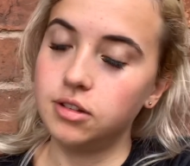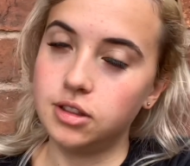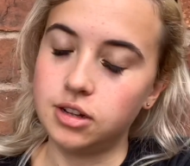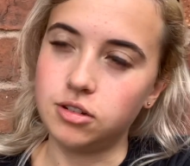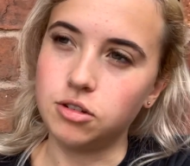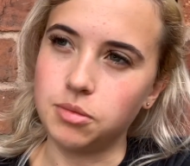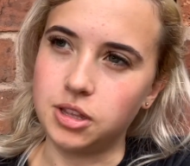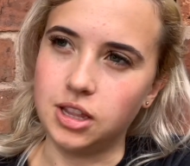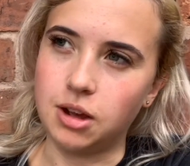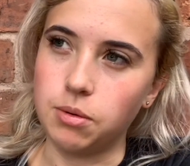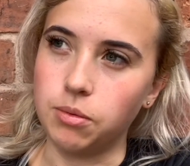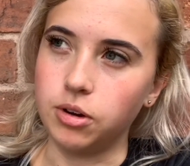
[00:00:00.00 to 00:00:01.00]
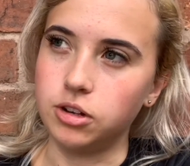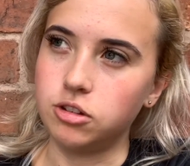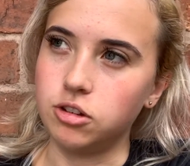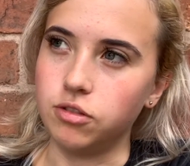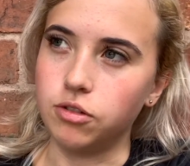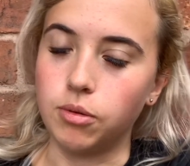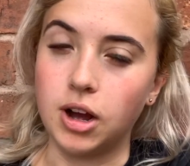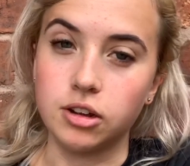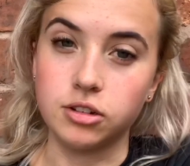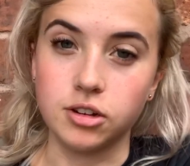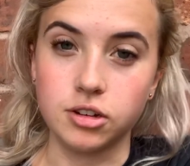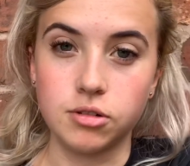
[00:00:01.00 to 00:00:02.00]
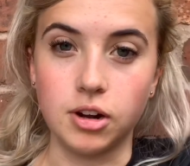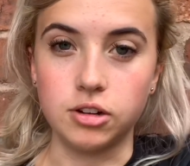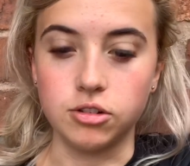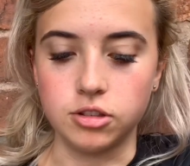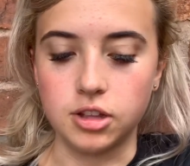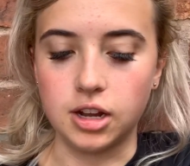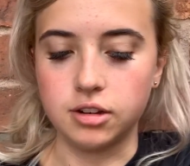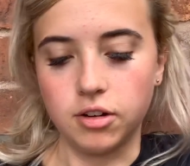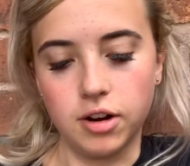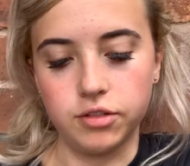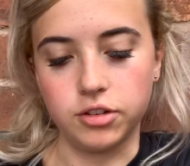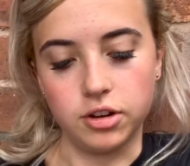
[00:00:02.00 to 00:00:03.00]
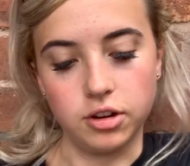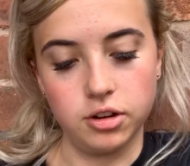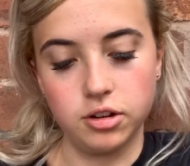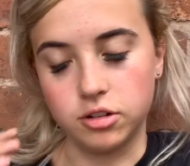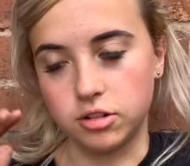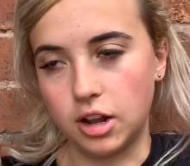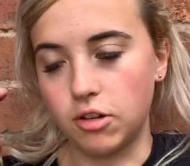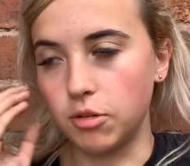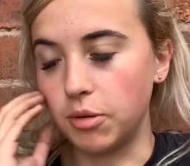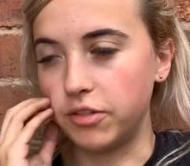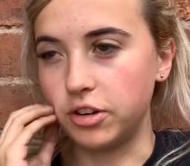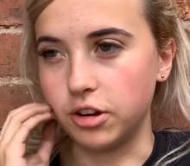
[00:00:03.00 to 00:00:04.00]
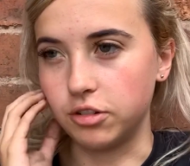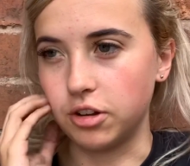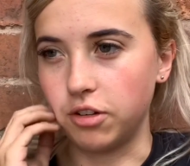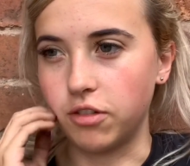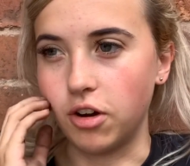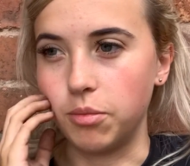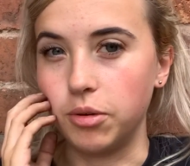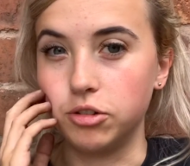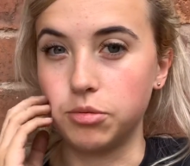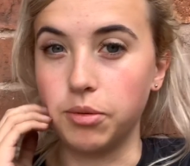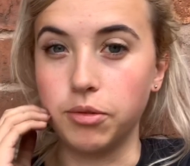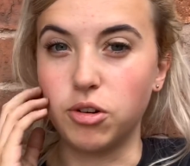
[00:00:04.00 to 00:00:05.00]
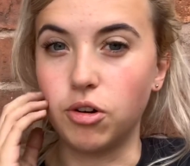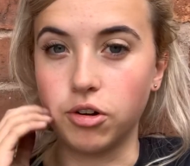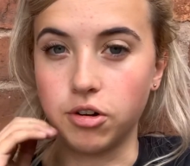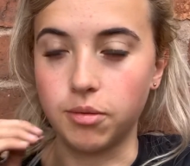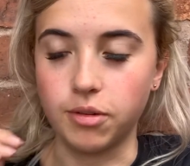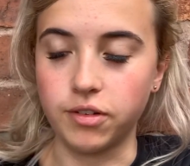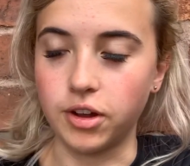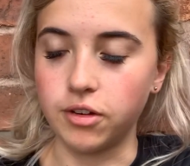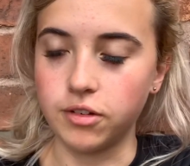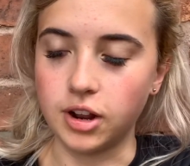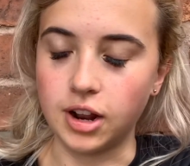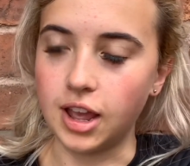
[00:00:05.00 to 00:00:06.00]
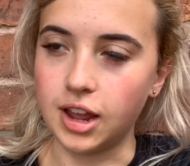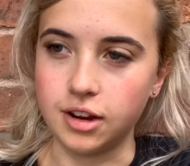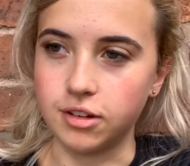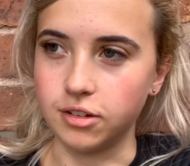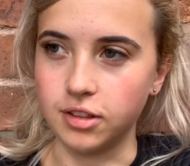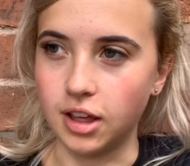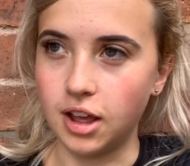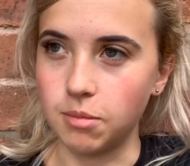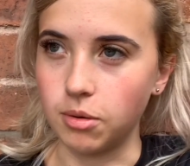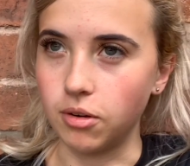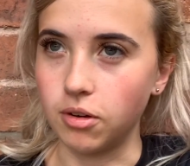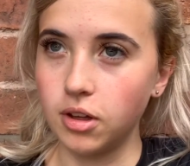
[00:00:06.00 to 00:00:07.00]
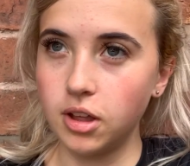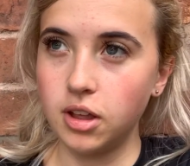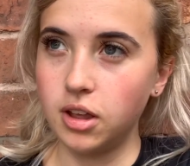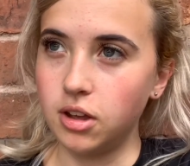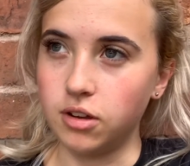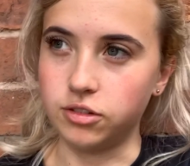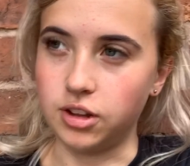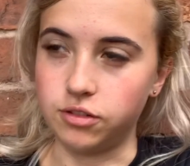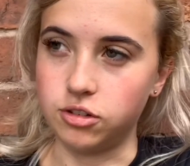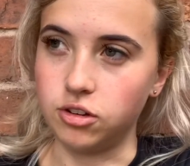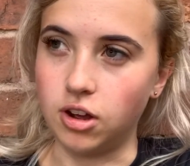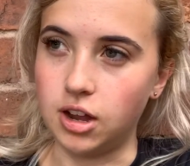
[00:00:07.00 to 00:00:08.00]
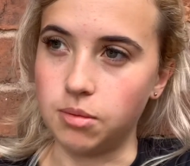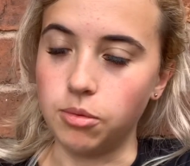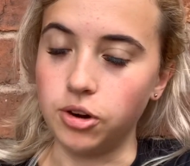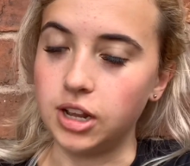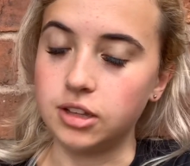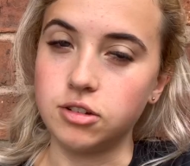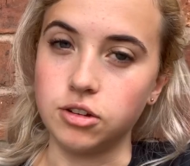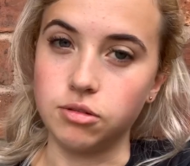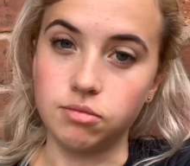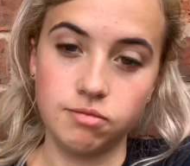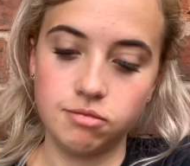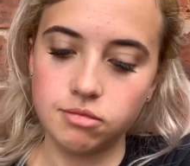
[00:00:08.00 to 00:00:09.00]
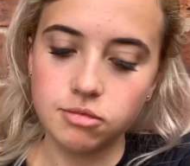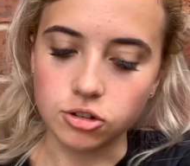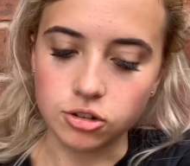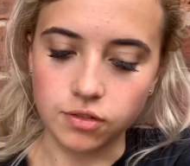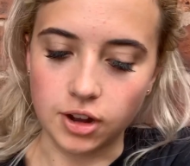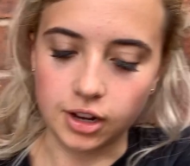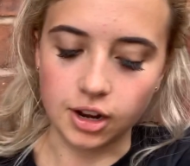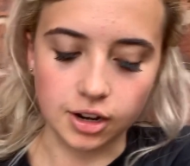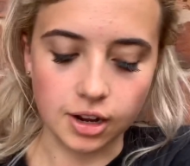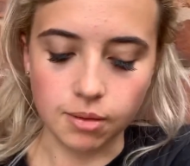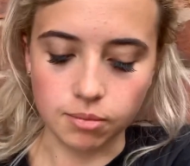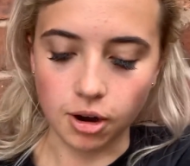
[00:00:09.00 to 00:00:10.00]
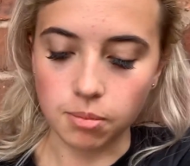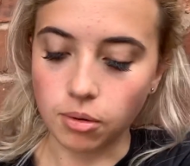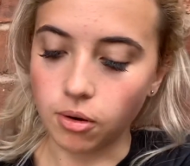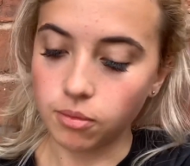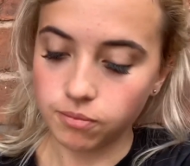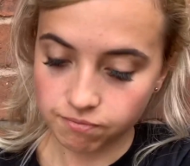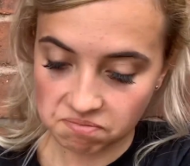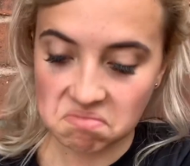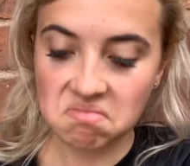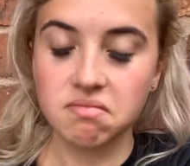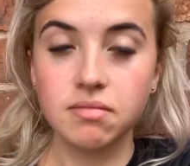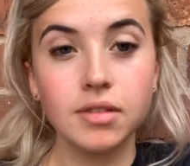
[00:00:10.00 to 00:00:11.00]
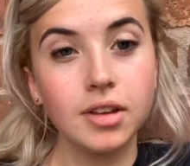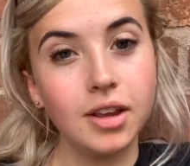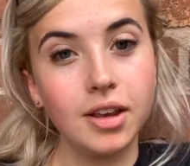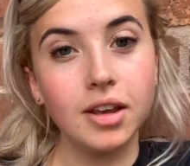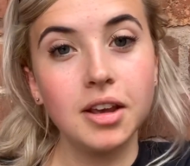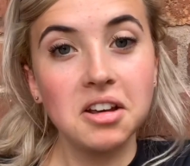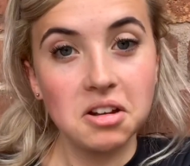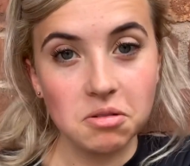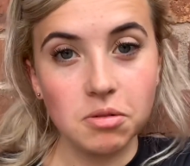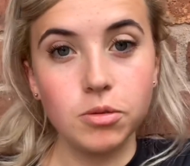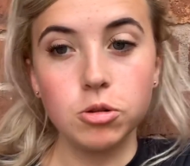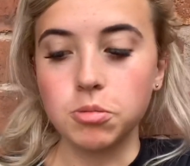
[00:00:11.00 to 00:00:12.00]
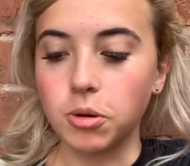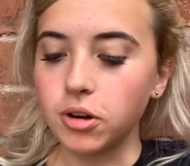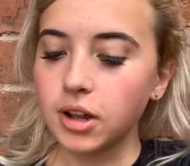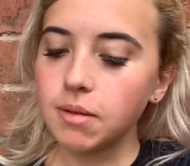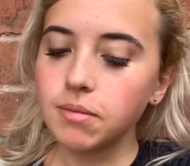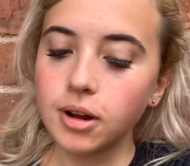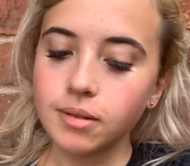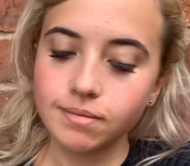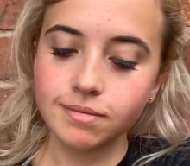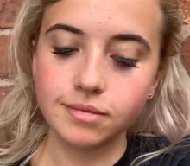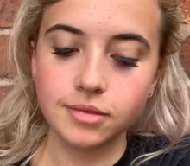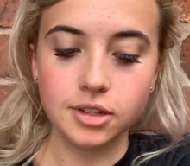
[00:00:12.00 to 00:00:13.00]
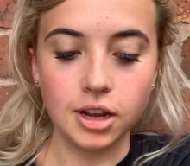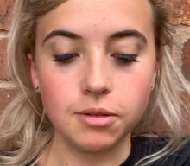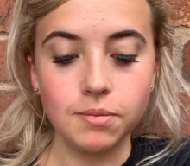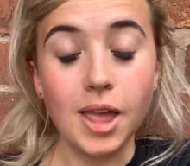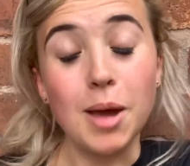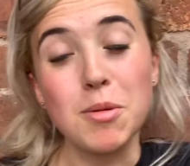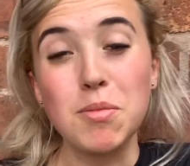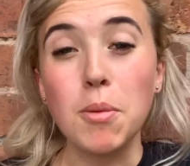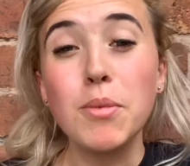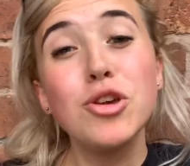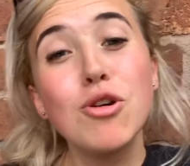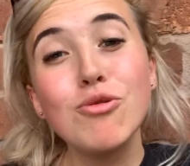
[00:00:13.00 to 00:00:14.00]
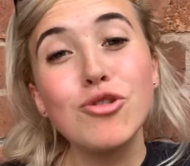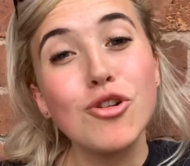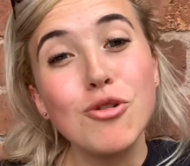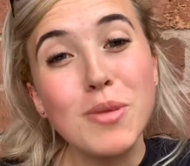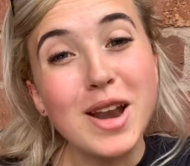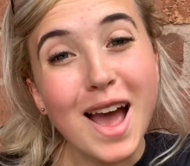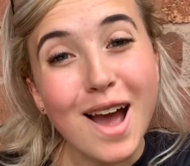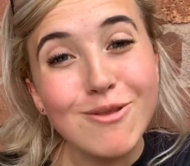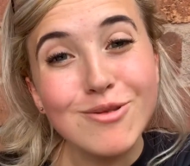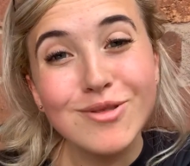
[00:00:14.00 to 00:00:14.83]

something that I've been wanting to do for a while, so that's quite good that I don't have to, because like all my videos so far have just been recorded on my phone, and I hate doing that, but obviously I've just not had money to justify getting a camera. But we've just bought a camera, so I'm a proper YouTuber now.